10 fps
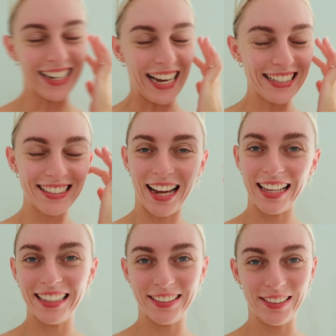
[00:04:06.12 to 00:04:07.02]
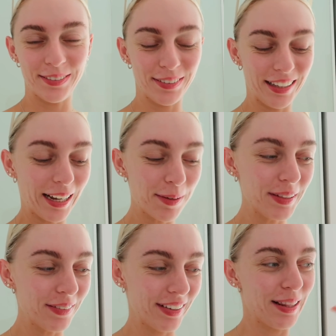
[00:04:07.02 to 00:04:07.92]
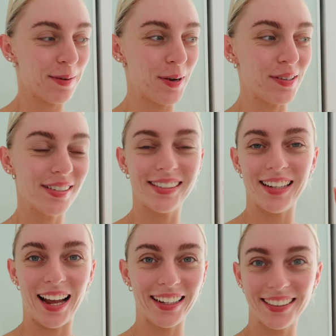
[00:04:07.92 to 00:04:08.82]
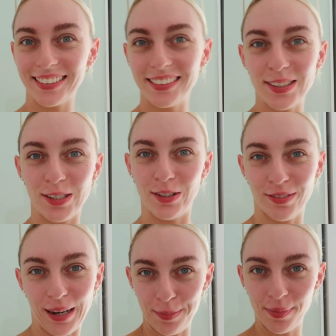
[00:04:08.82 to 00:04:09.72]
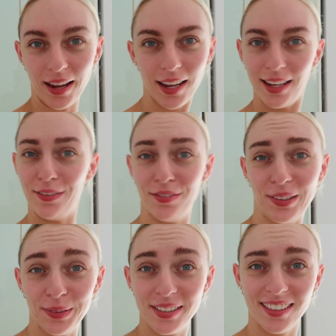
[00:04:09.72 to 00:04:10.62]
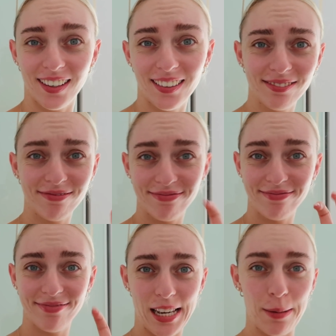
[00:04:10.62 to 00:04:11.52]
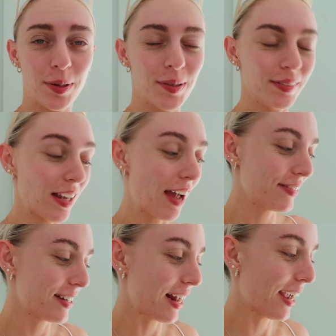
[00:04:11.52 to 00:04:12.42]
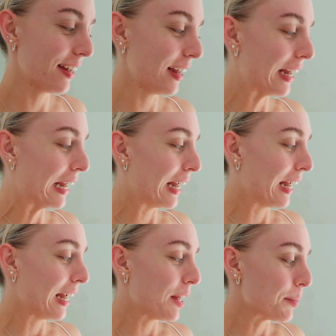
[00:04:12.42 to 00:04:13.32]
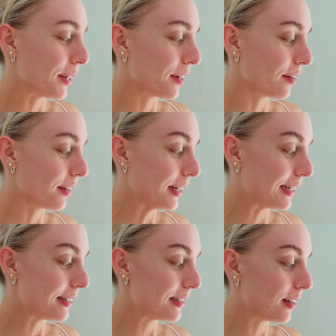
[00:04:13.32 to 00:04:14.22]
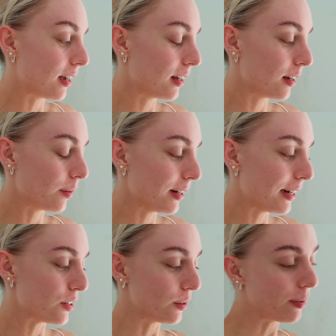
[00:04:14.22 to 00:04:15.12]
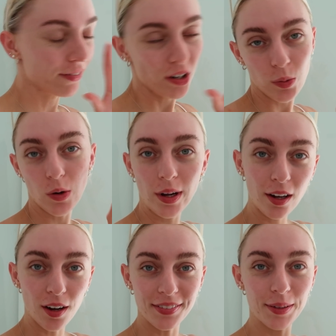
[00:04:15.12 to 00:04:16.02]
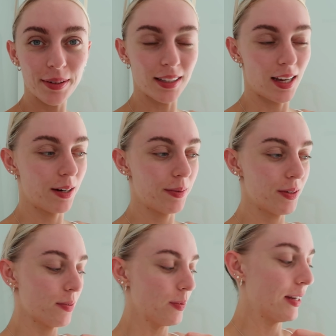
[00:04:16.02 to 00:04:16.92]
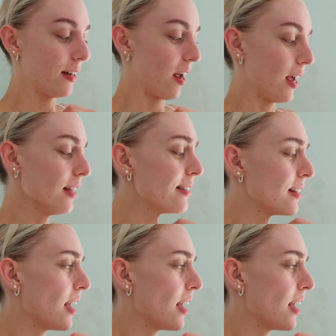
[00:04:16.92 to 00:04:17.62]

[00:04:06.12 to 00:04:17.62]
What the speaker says: guys, I literally feel like I'm living the most like dream influencer typical life today, because what did I do? Went for a walk and coffee with Lana, which is really nice,